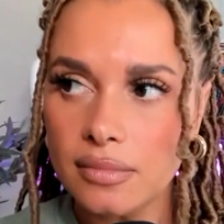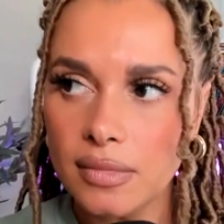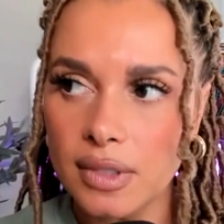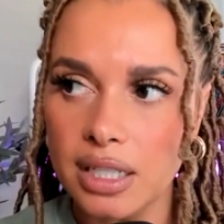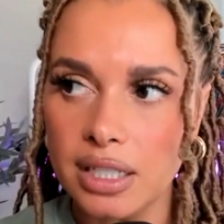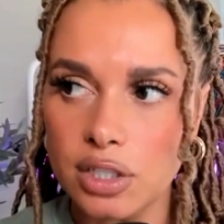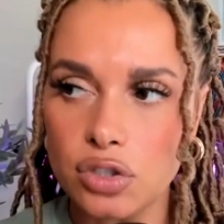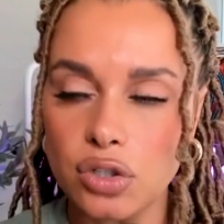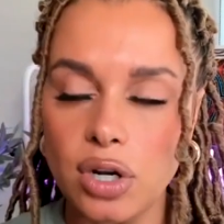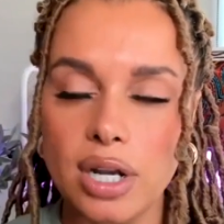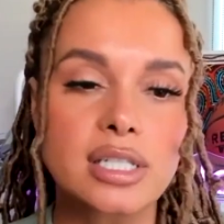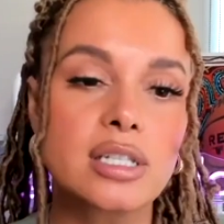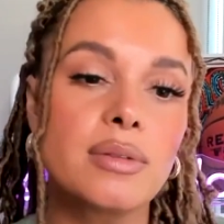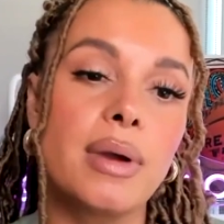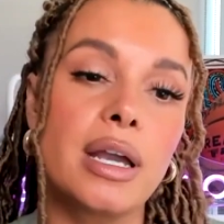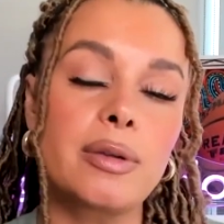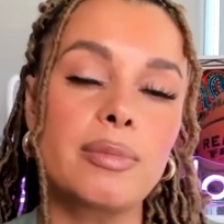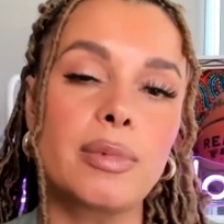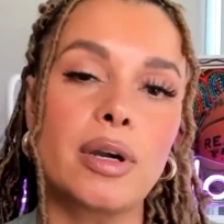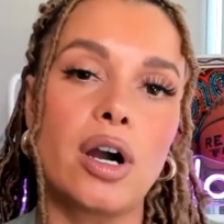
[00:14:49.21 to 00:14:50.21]
He trusted
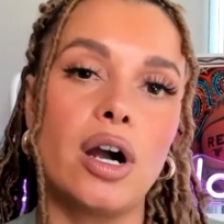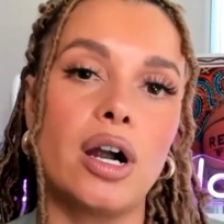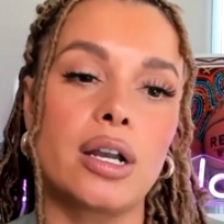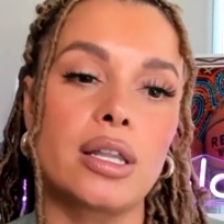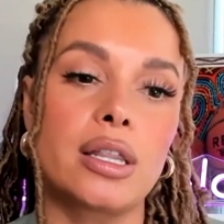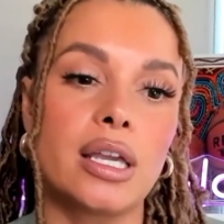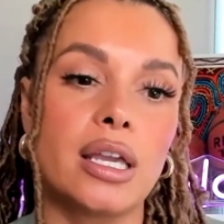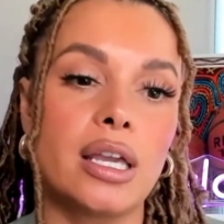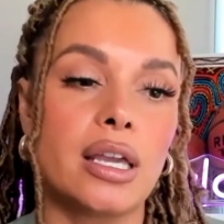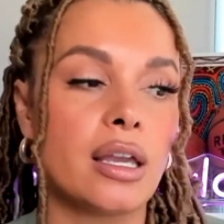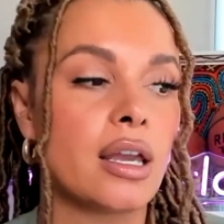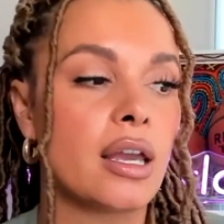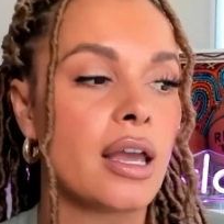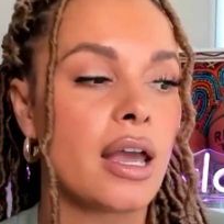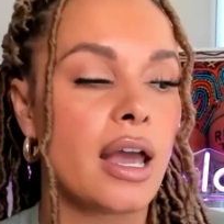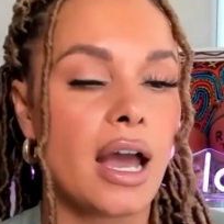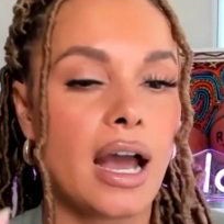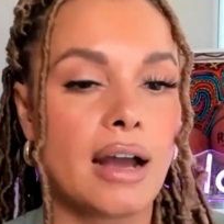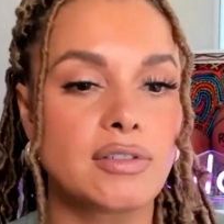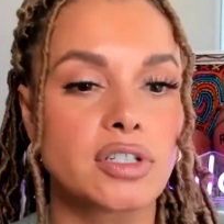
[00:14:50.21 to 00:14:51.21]
Mike McCarthy
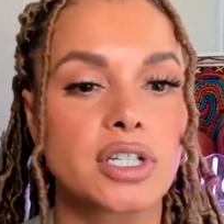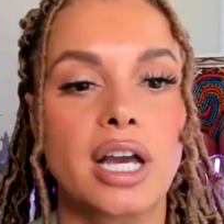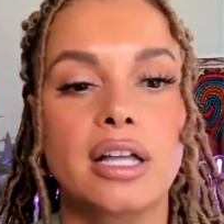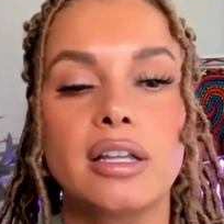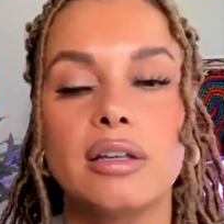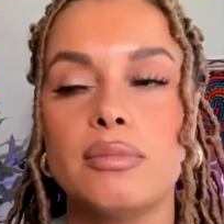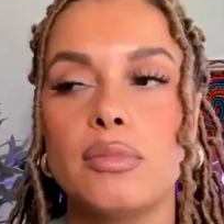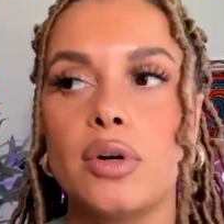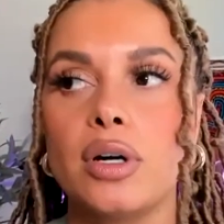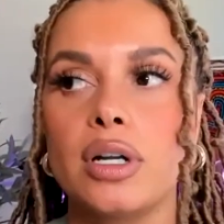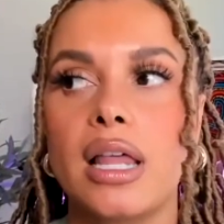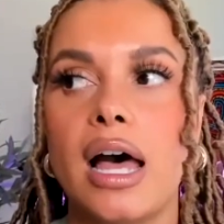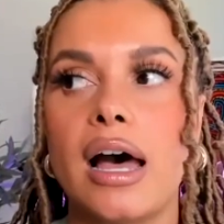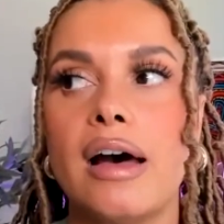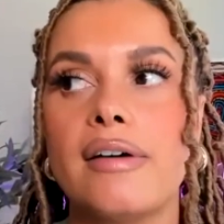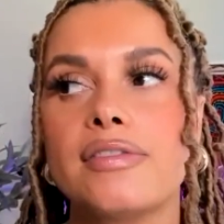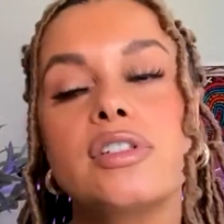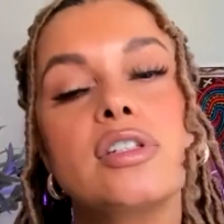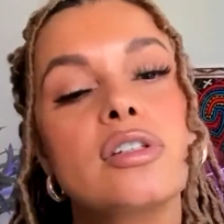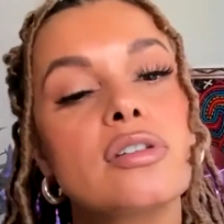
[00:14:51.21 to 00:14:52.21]
after Kellen Moore
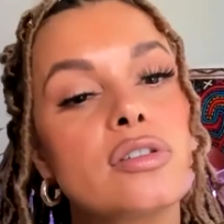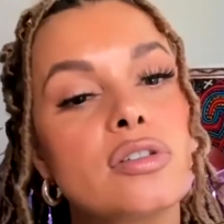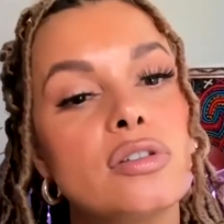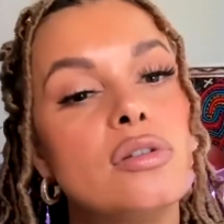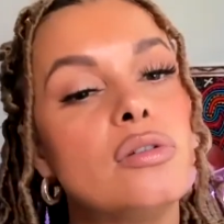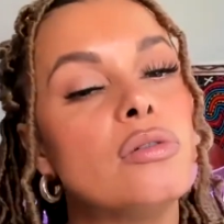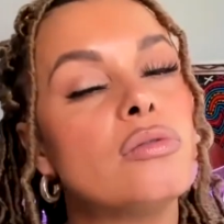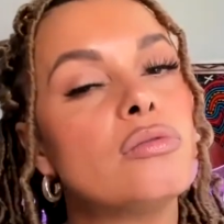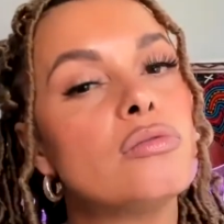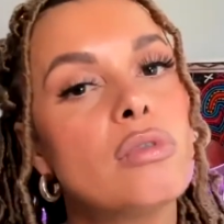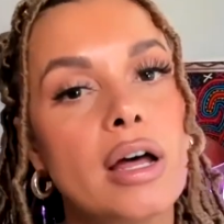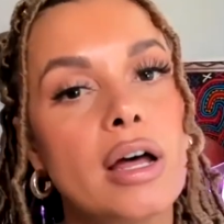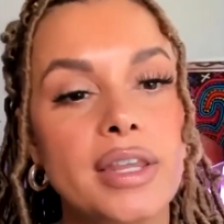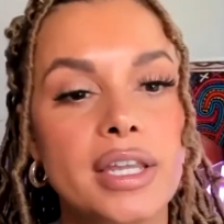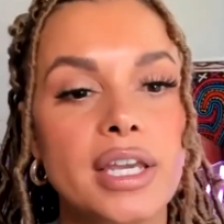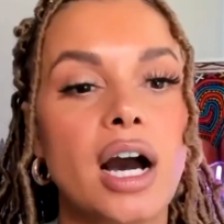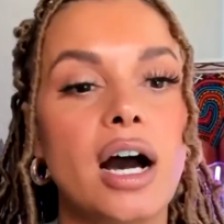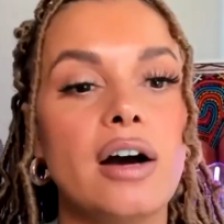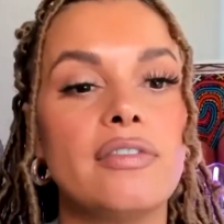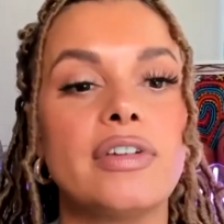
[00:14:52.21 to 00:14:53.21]
left to run the
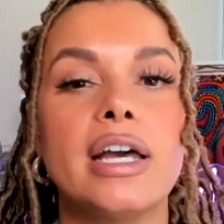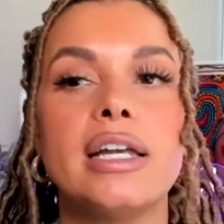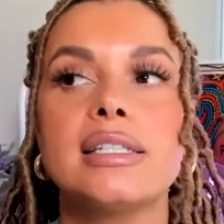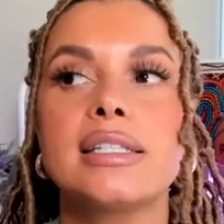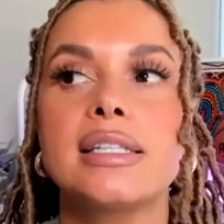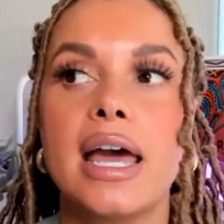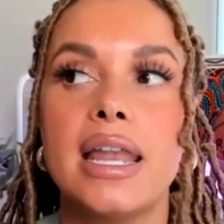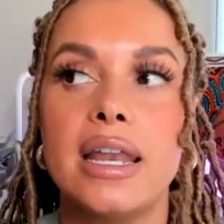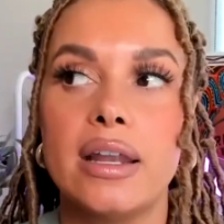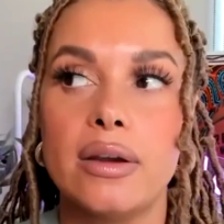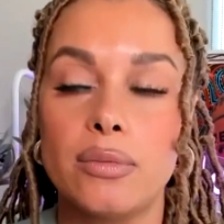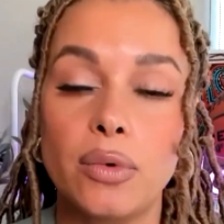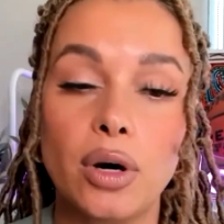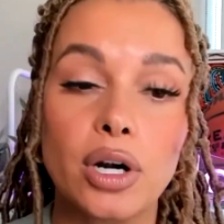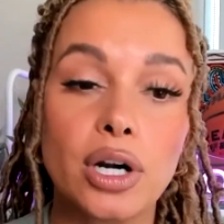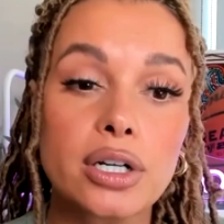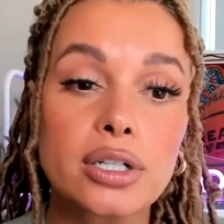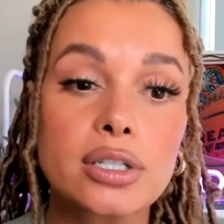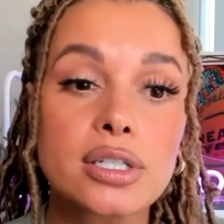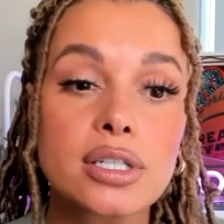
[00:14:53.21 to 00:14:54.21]
offense, and it
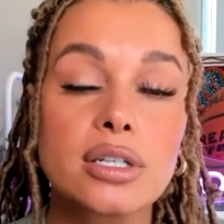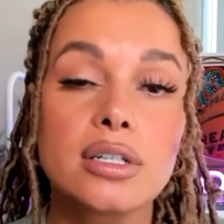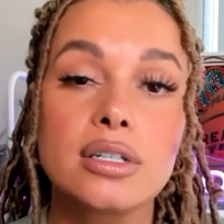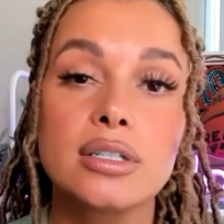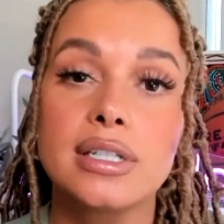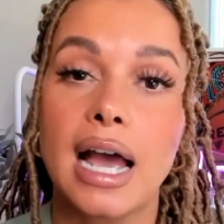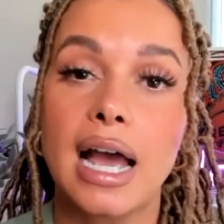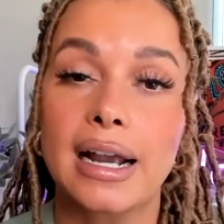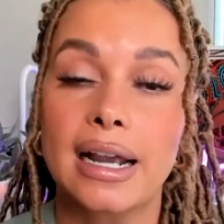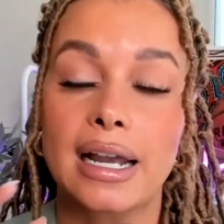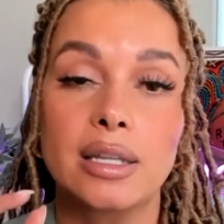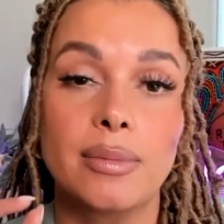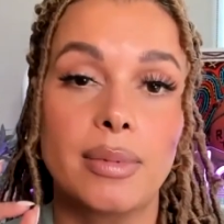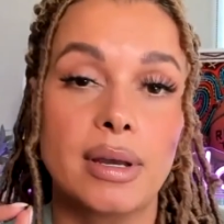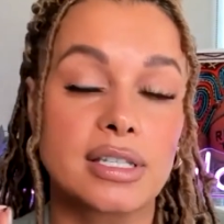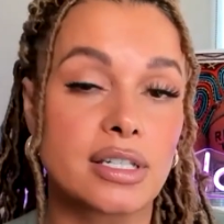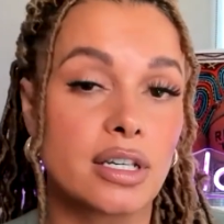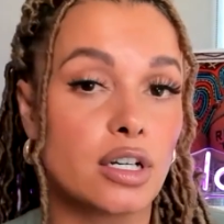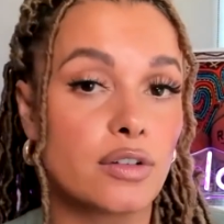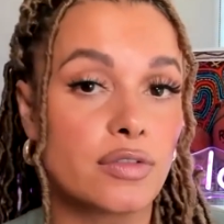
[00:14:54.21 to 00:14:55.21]
worked. Dak had the
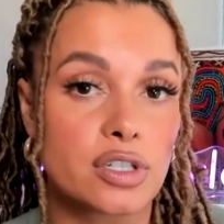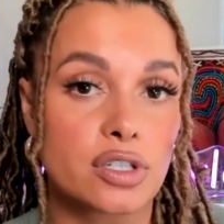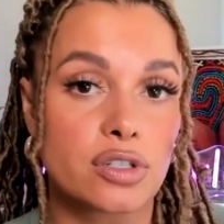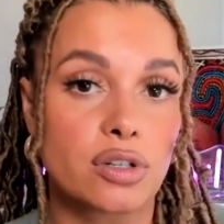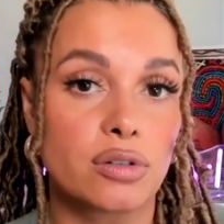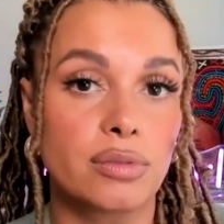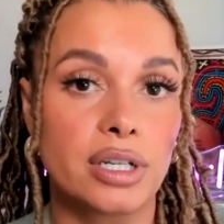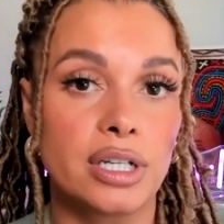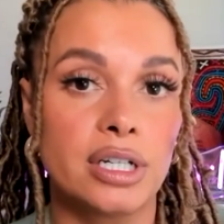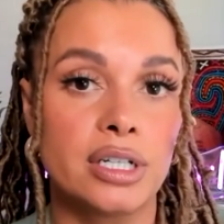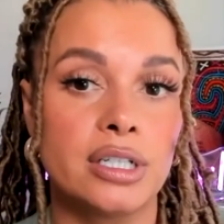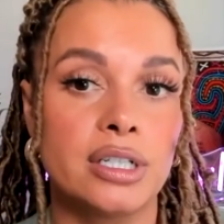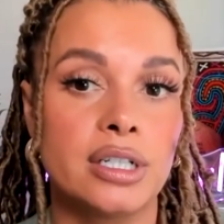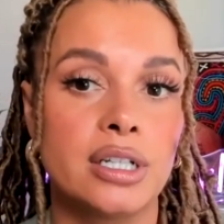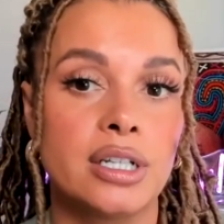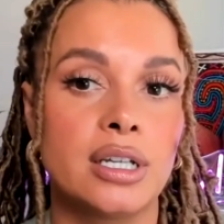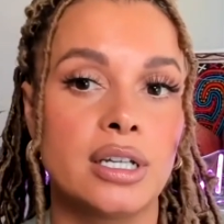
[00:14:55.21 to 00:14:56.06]
best year of his career.